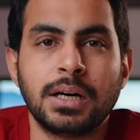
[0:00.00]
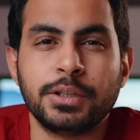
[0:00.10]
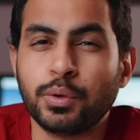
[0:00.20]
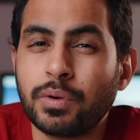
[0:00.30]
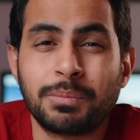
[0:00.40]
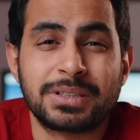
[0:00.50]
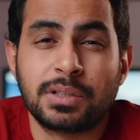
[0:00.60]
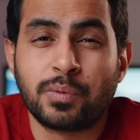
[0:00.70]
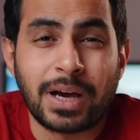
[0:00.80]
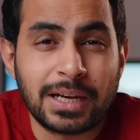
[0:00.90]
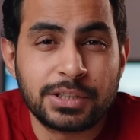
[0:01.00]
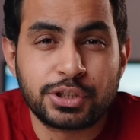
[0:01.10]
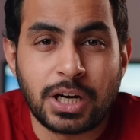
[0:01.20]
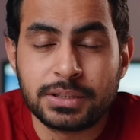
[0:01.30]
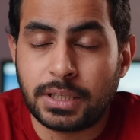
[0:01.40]
You will miss the wireless
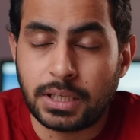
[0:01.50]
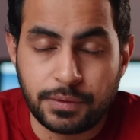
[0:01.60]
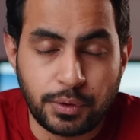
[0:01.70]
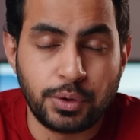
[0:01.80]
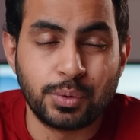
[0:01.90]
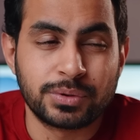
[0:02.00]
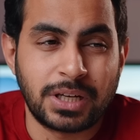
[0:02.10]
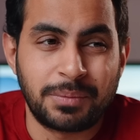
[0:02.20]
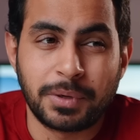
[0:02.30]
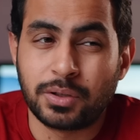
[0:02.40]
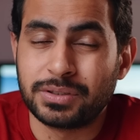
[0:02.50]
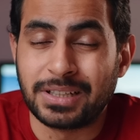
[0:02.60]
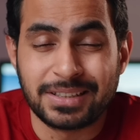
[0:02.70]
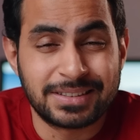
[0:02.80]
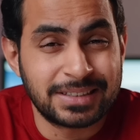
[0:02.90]
charging if you use that because
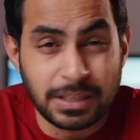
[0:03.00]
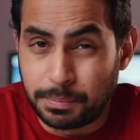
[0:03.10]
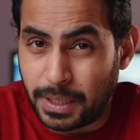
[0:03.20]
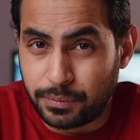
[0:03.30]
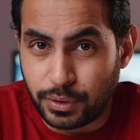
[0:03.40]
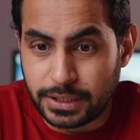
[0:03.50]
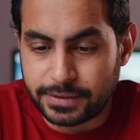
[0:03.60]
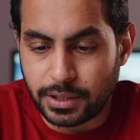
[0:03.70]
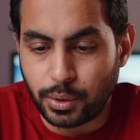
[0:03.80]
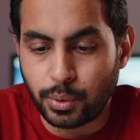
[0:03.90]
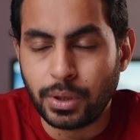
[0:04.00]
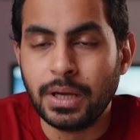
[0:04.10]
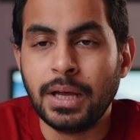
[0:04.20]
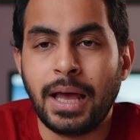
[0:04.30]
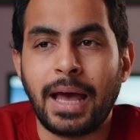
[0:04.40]
it is still painfully slow,
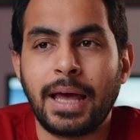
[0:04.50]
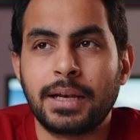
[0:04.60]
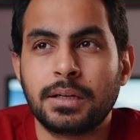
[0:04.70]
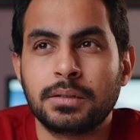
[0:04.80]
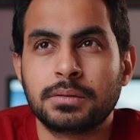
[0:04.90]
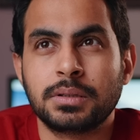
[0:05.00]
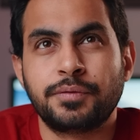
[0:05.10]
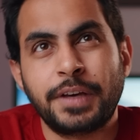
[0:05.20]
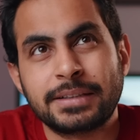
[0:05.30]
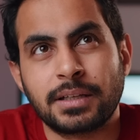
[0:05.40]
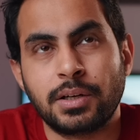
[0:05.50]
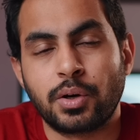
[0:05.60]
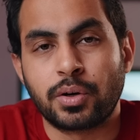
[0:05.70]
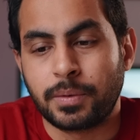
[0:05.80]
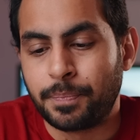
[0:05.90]
and the face
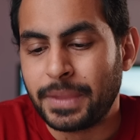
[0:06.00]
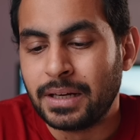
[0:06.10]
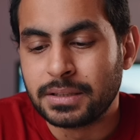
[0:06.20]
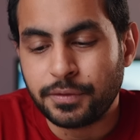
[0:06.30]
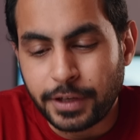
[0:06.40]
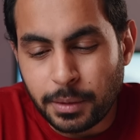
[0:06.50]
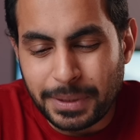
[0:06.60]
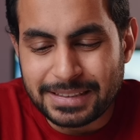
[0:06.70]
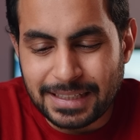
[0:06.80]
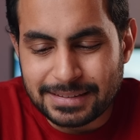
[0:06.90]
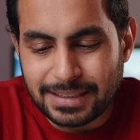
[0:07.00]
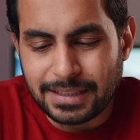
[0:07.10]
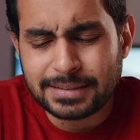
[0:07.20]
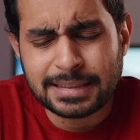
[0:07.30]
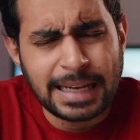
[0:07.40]
unlock. The fingerprint sensor
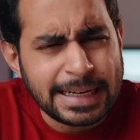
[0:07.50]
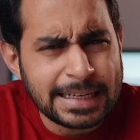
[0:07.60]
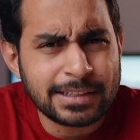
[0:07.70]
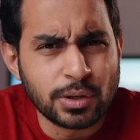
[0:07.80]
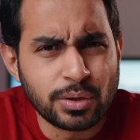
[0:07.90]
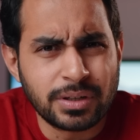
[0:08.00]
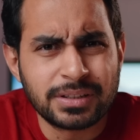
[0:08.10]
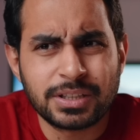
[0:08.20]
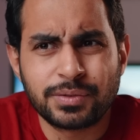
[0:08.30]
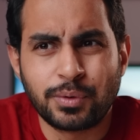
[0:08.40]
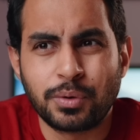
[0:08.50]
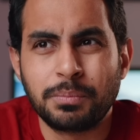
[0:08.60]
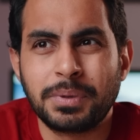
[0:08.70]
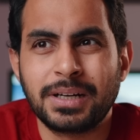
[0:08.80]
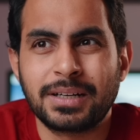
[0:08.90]
is slightly slower on this phone,
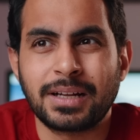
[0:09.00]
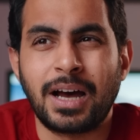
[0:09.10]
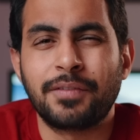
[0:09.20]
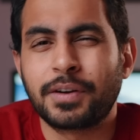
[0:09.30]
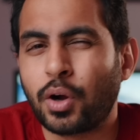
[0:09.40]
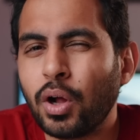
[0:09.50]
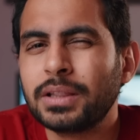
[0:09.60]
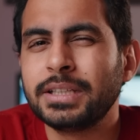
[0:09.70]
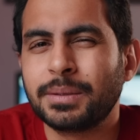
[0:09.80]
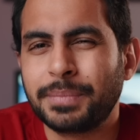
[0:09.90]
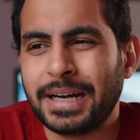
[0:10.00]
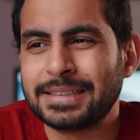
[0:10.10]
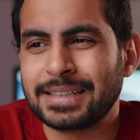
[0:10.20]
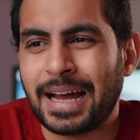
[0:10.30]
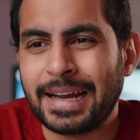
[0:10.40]
but after all the
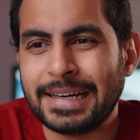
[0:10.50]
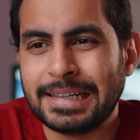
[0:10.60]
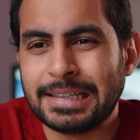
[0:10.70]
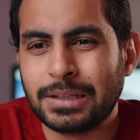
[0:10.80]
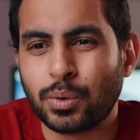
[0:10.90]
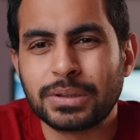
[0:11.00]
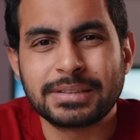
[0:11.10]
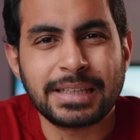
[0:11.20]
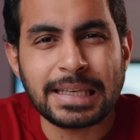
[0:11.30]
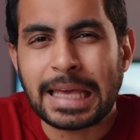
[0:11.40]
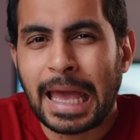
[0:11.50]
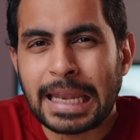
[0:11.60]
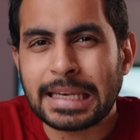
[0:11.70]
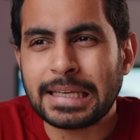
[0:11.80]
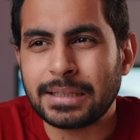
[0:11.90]
updates, I don't see
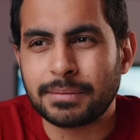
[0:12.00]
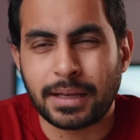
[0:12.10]
any